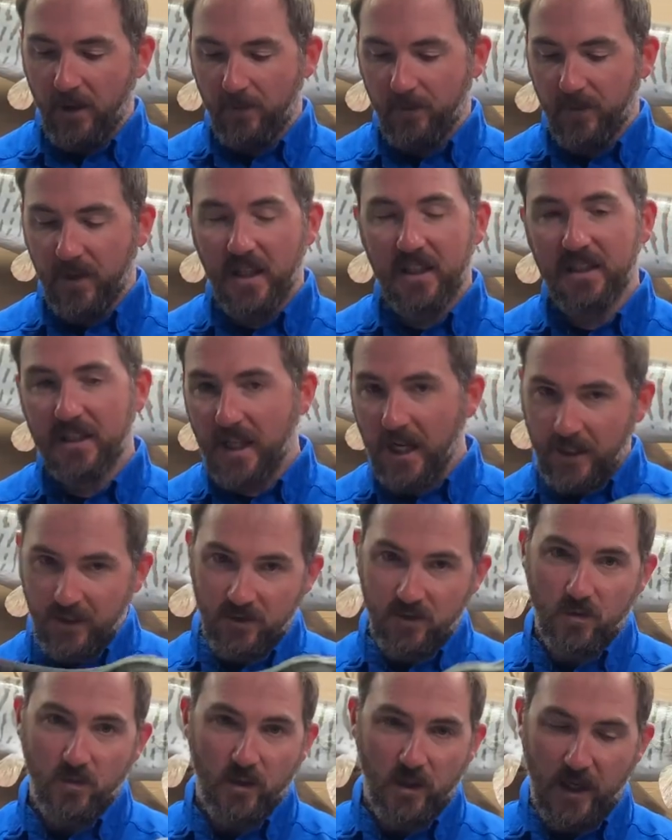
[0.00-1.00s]
This
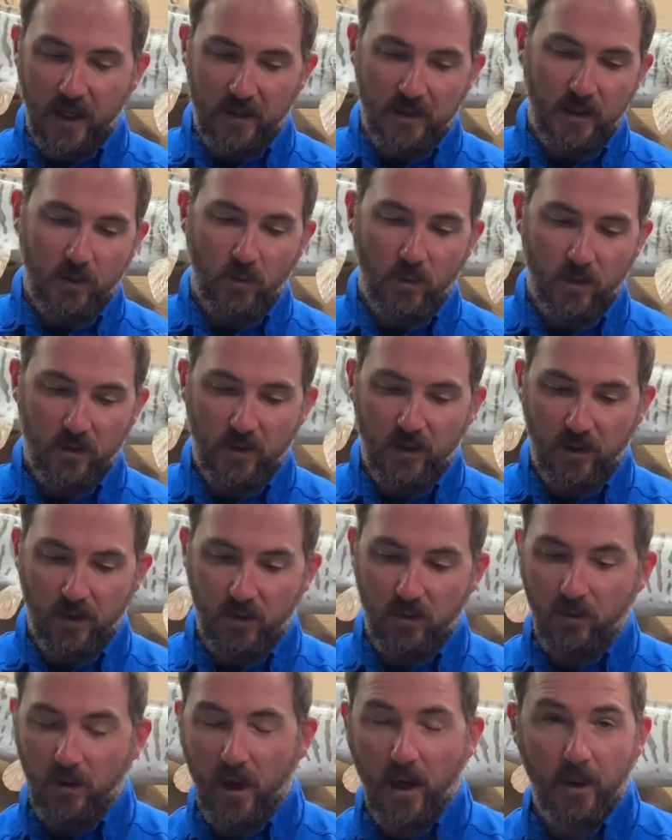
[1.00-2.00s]
dinosaur, guys, I will tell
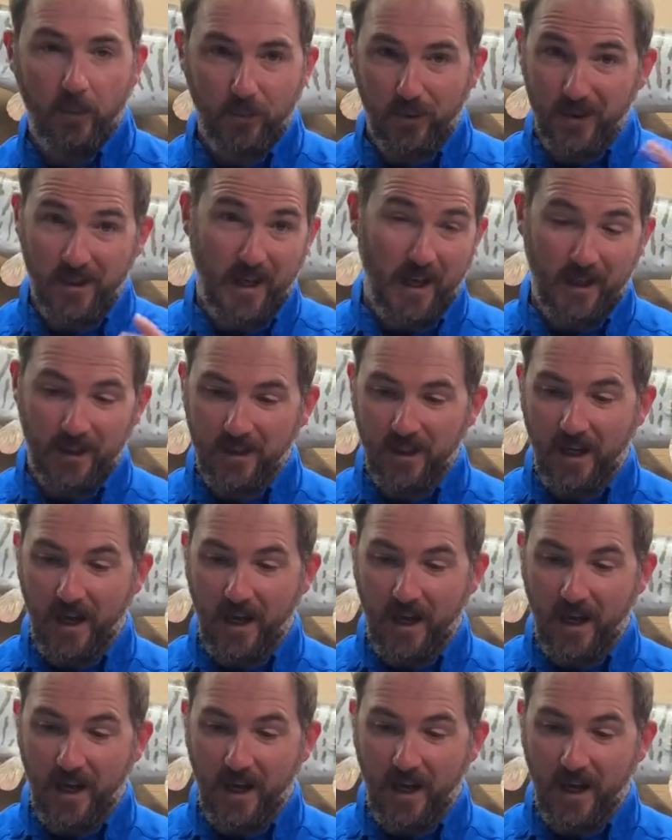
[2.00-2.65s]
you, I protected.